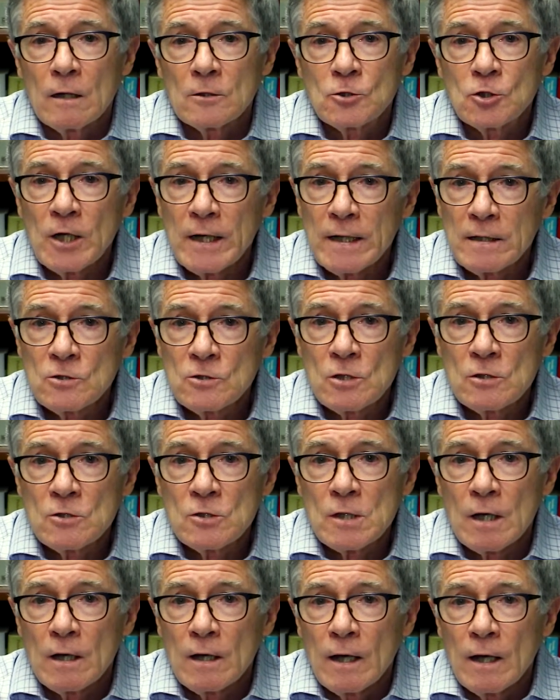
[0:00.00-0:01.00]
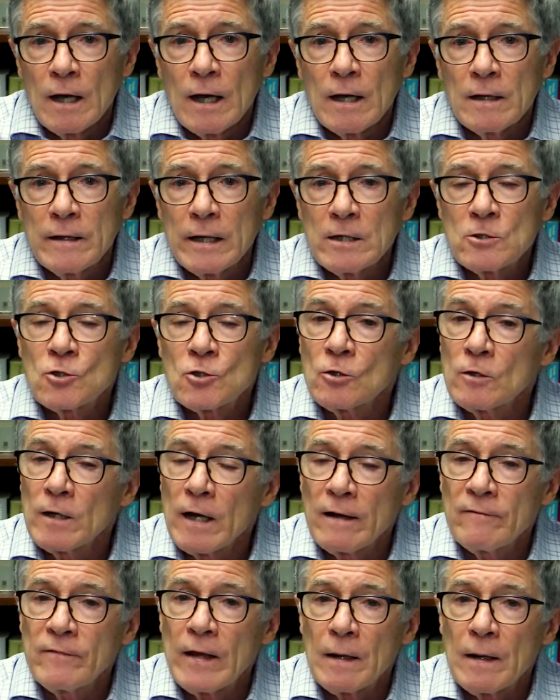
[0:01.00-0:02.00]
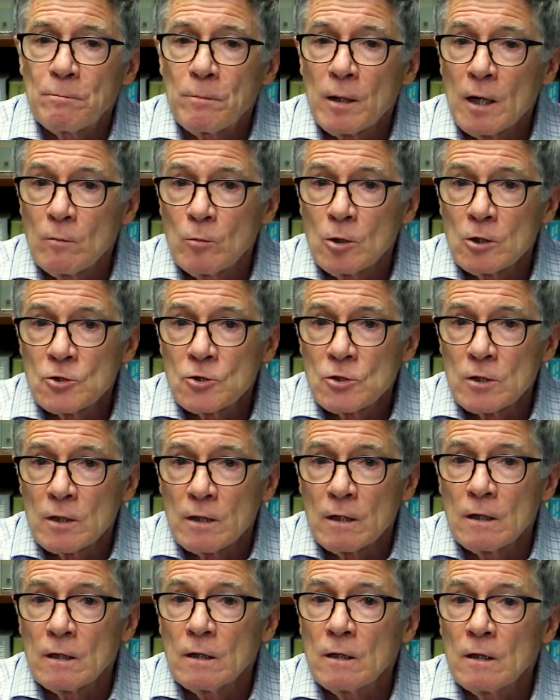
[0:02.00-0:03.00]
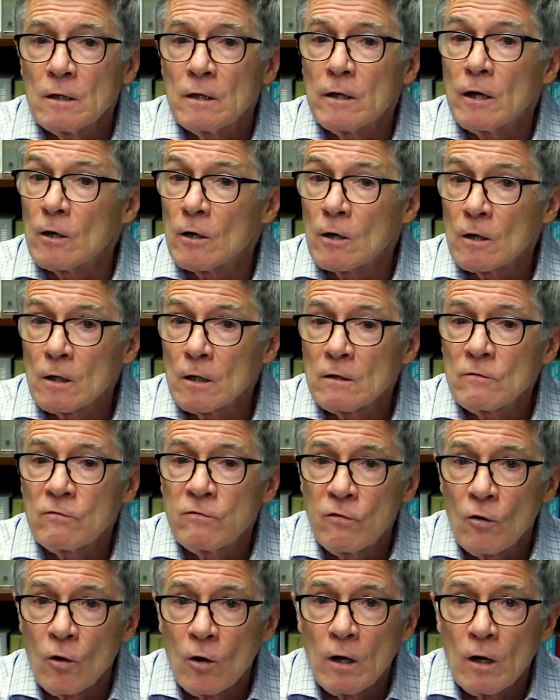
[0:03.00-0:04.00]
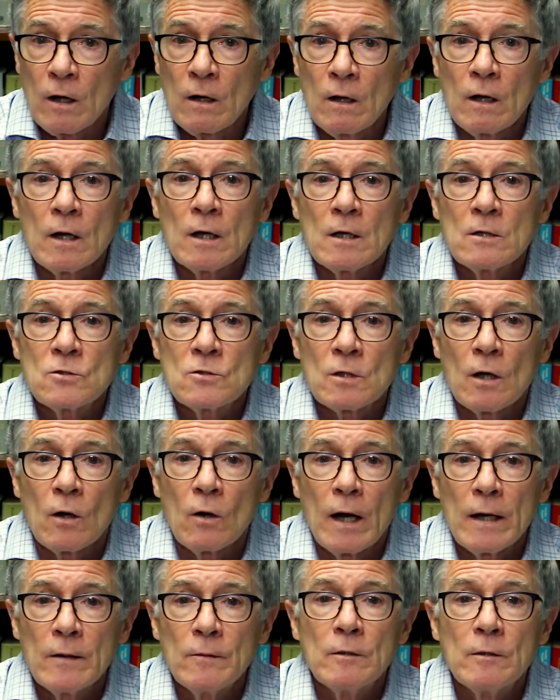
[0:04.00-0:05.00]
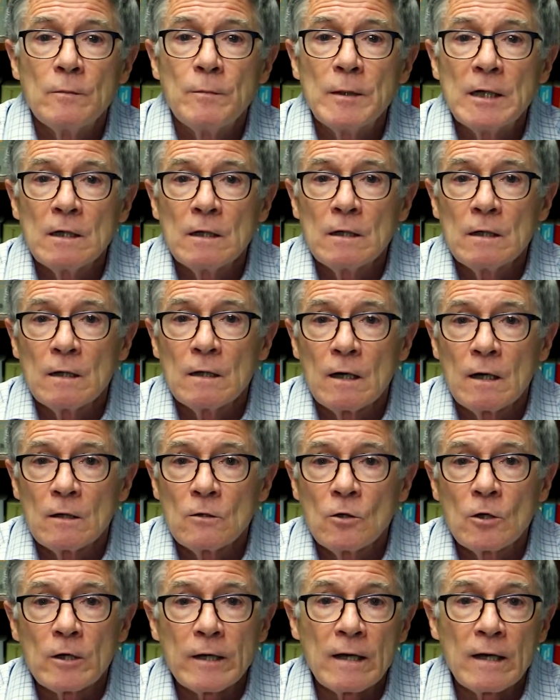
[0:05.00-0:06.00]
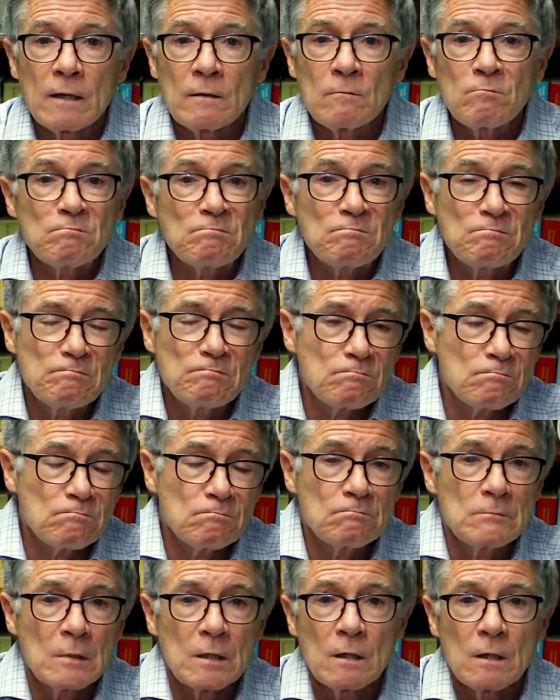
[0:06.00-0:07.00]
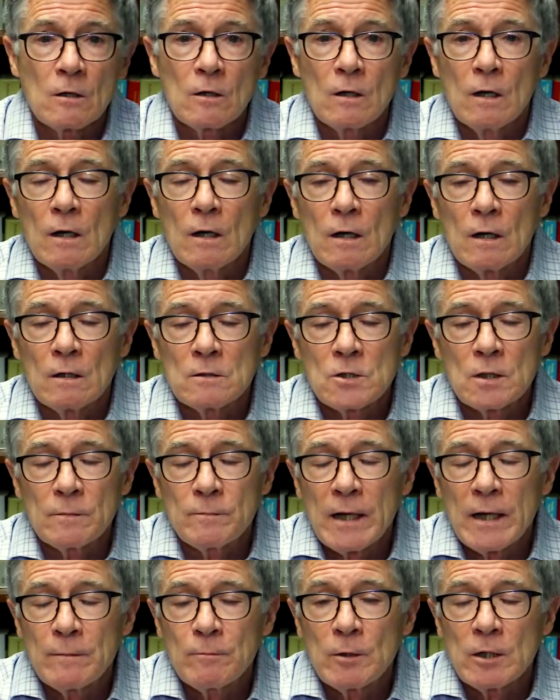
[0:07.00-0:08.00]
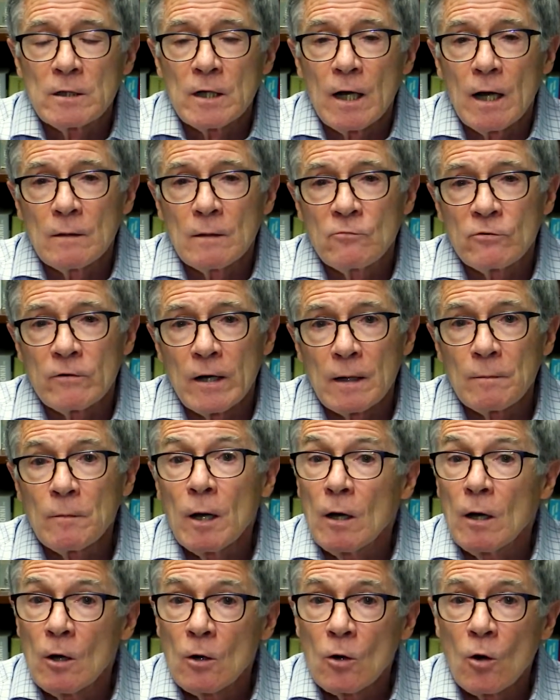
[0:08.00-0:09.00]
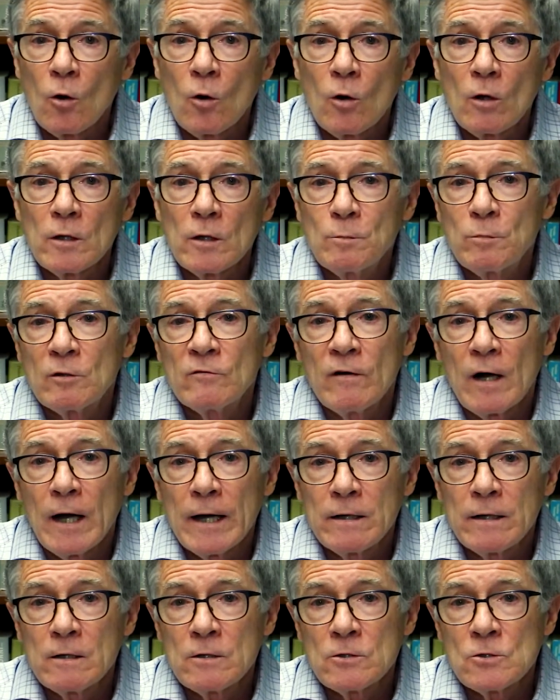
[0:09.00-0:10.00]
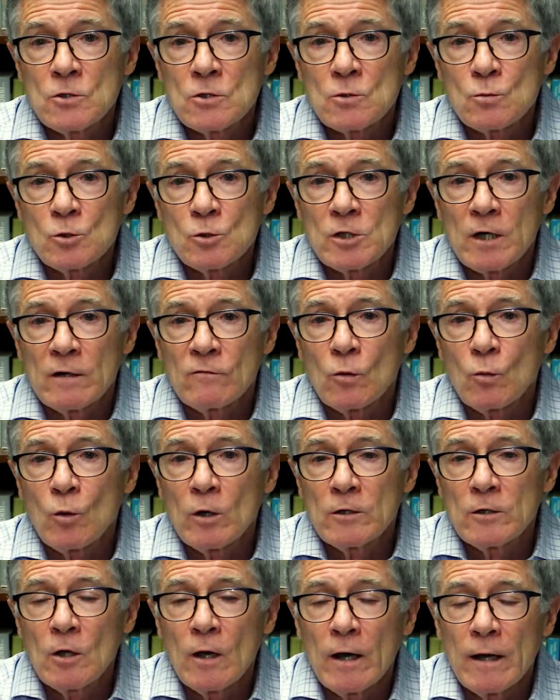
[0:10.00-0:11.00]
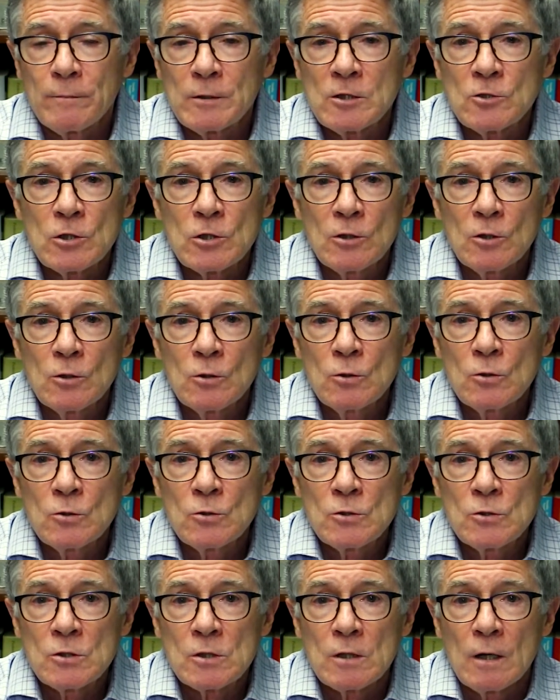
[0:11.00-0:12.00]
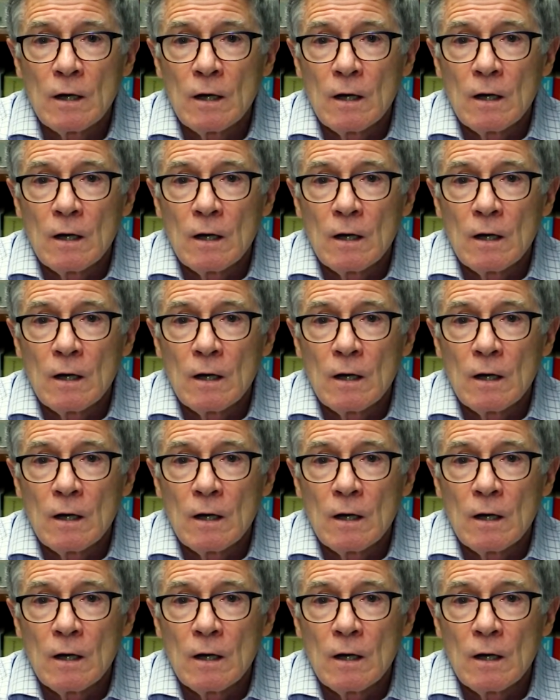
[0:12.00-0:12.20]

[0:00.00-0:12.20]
changes, and they should have that published in the early fall. So I would be looking September timeframe. Call the providers, whichever one you happen to use,